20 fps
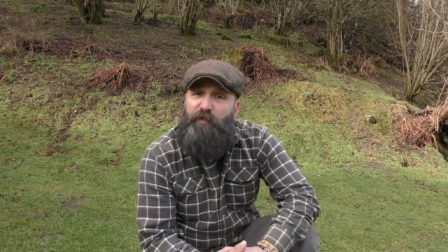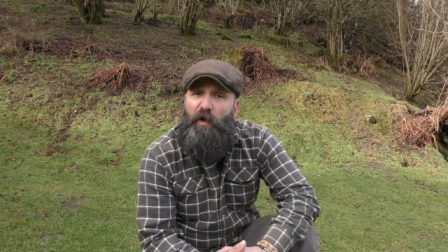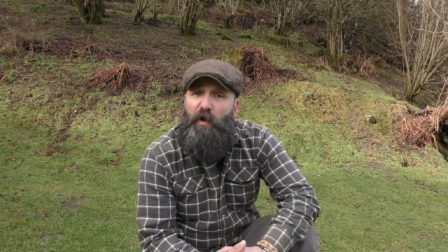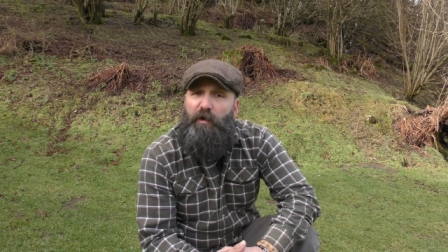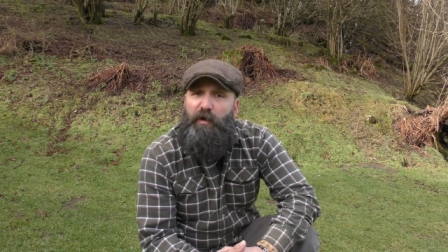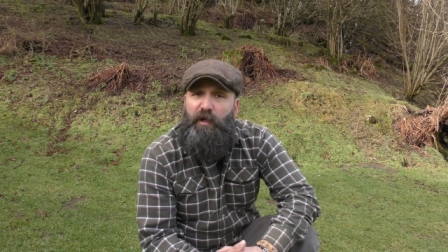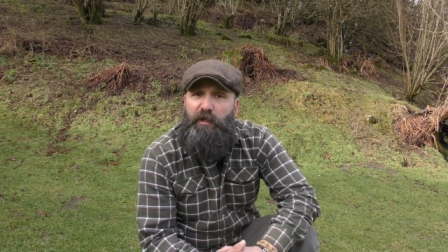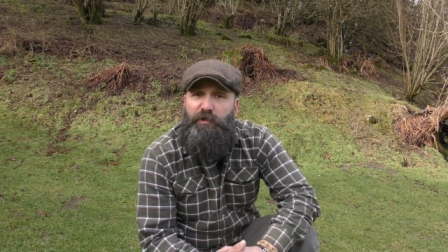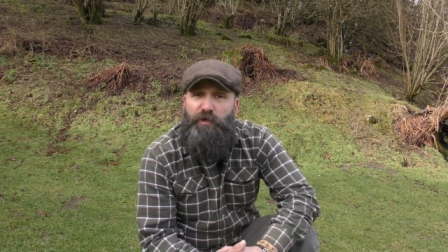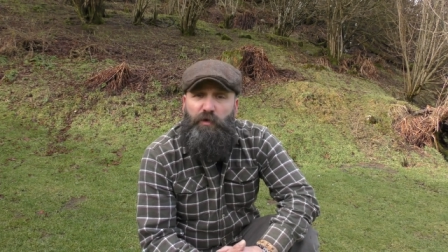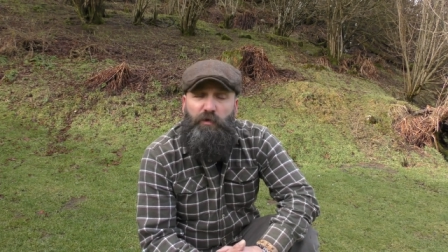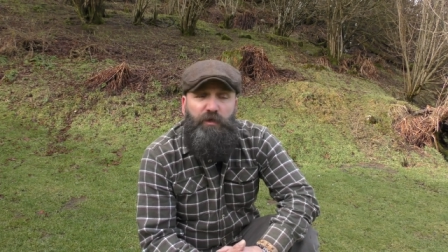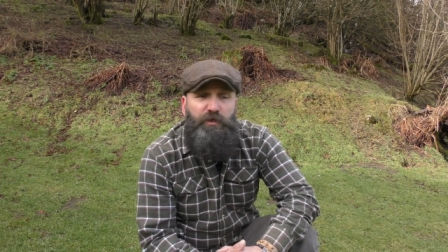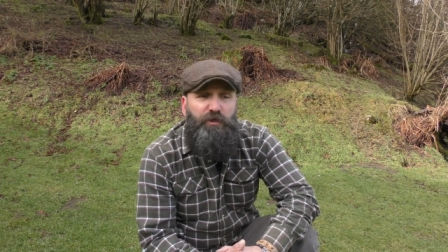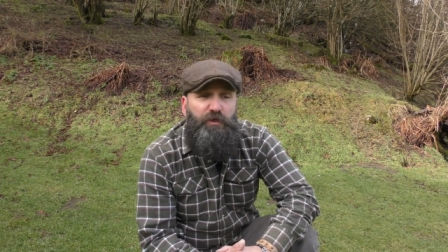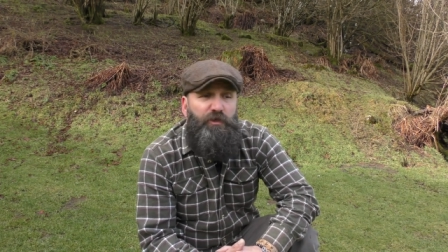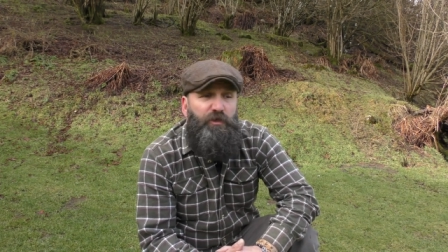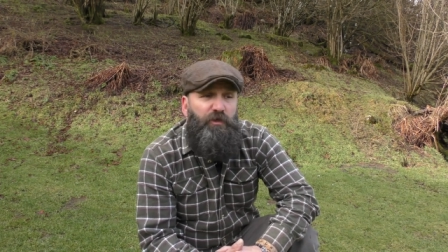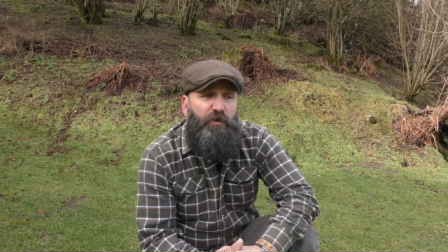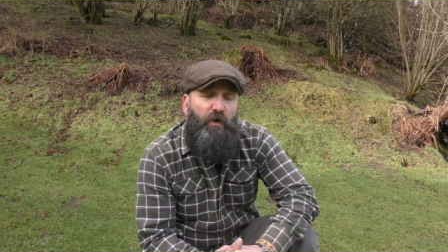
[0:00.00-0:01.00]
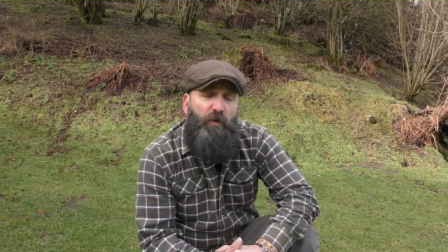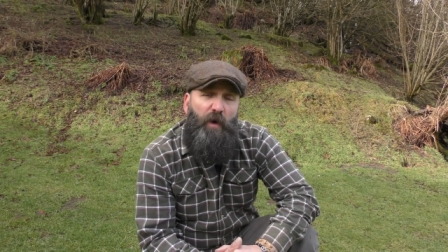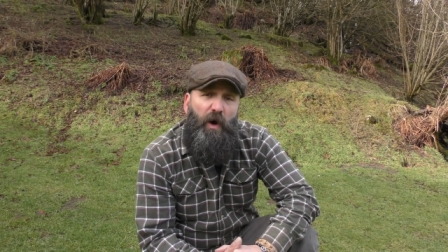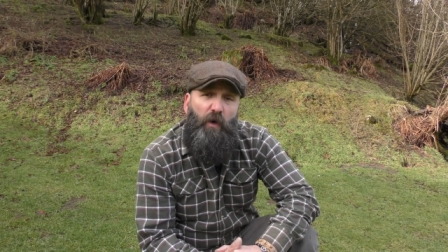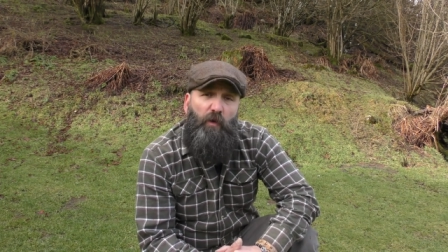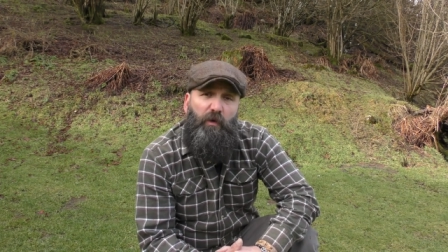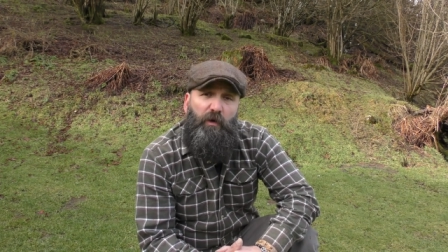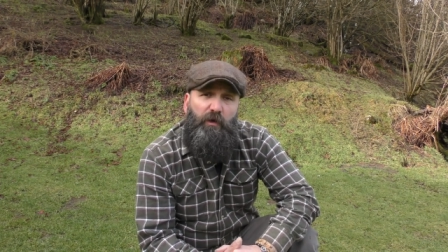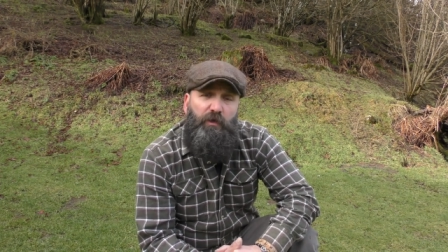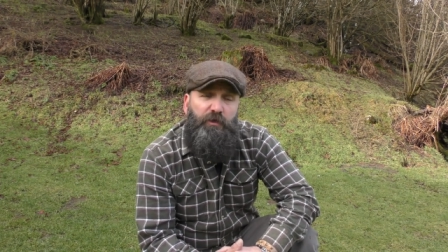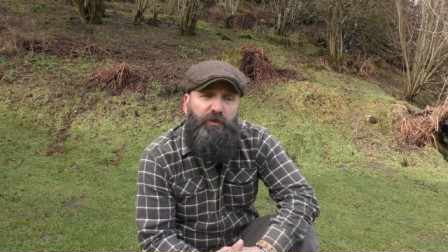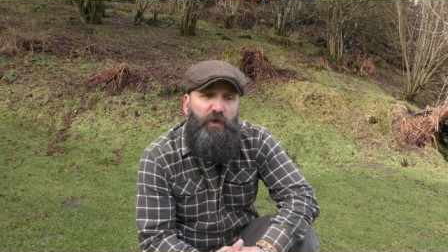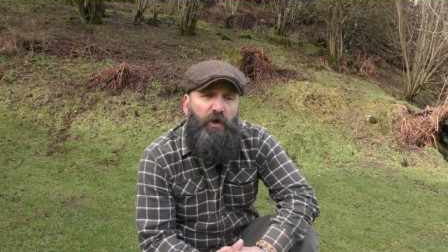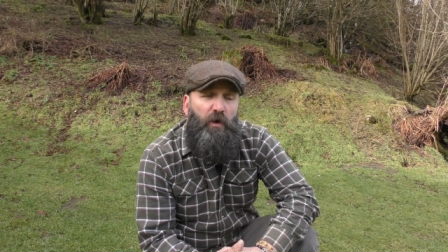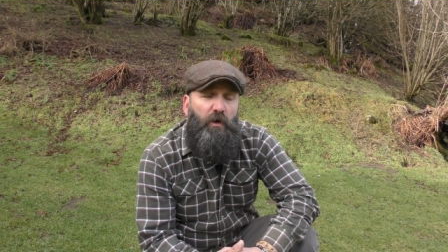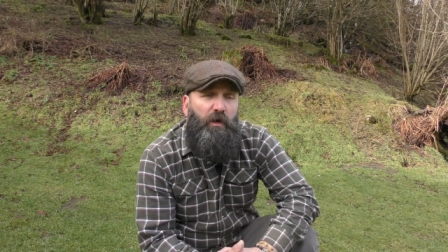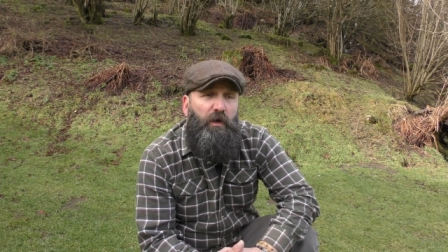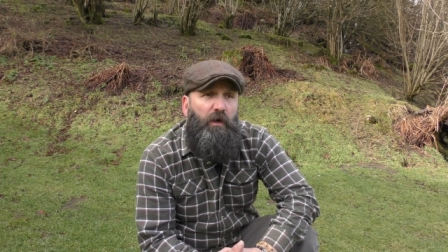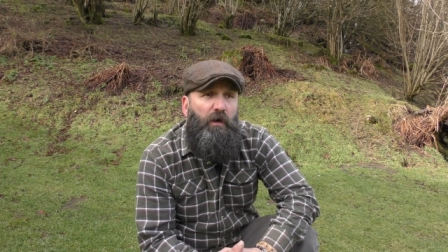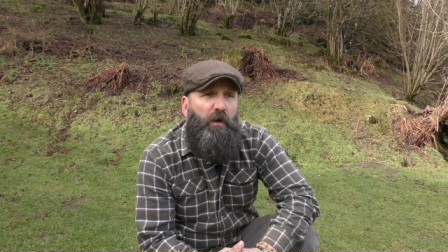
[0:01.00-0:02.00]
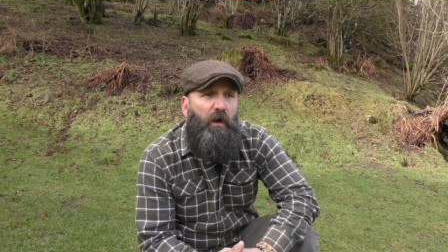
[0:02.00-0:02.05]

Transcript: thought I'd do is come out and talk